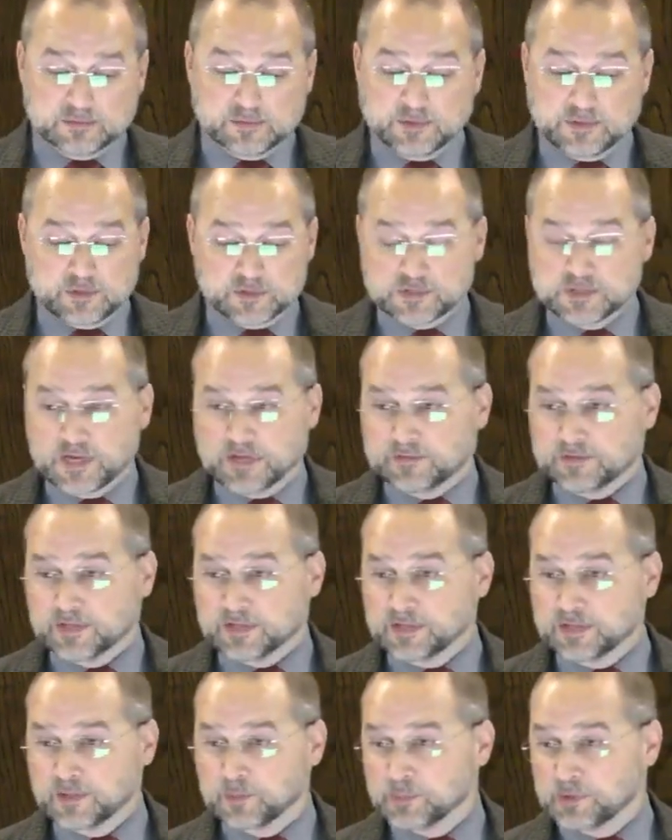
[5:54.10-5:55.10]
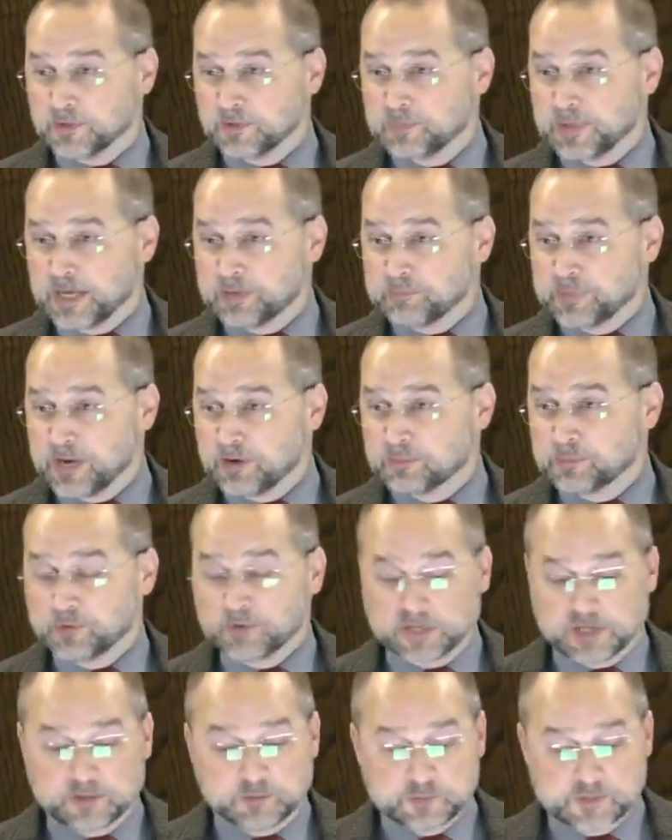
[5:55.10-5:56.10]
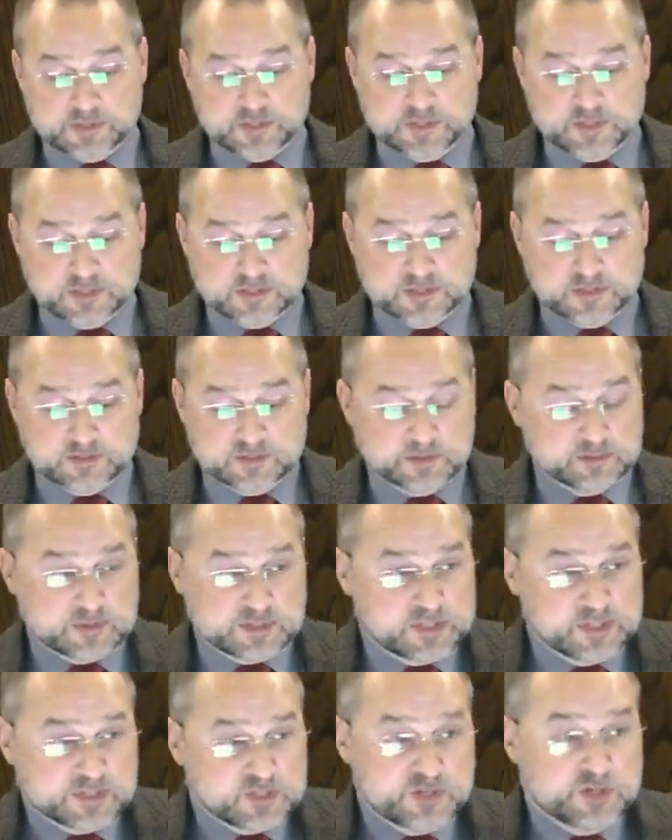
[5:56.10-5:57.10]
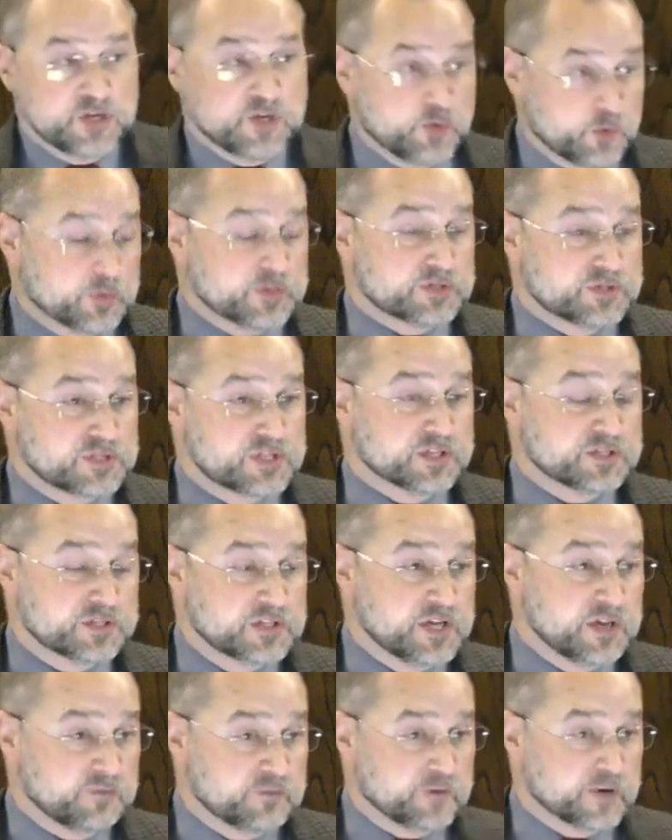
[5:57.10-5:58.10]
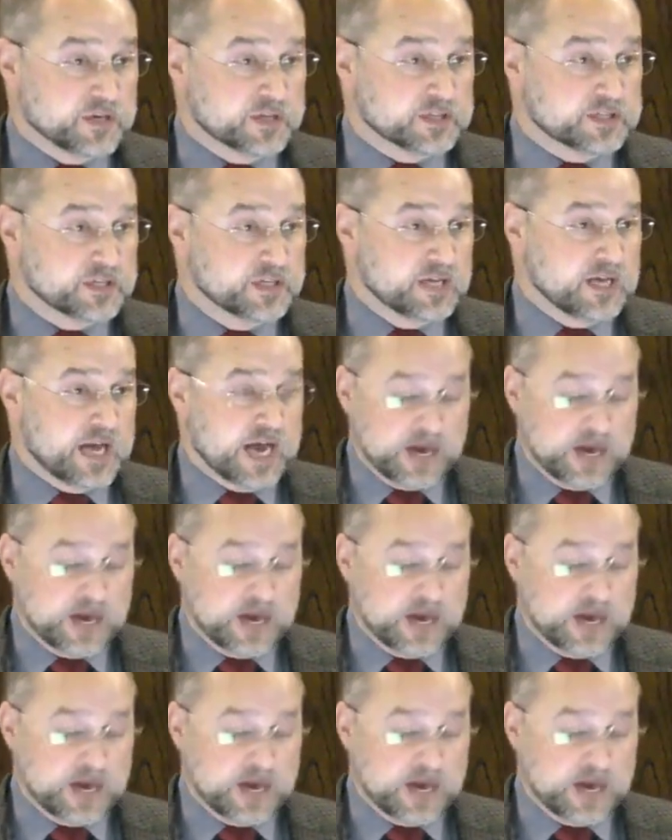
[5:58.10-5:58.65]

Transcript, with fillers: well, there's nothing liberal about PowerPoint. It was just it was just new, it was just different.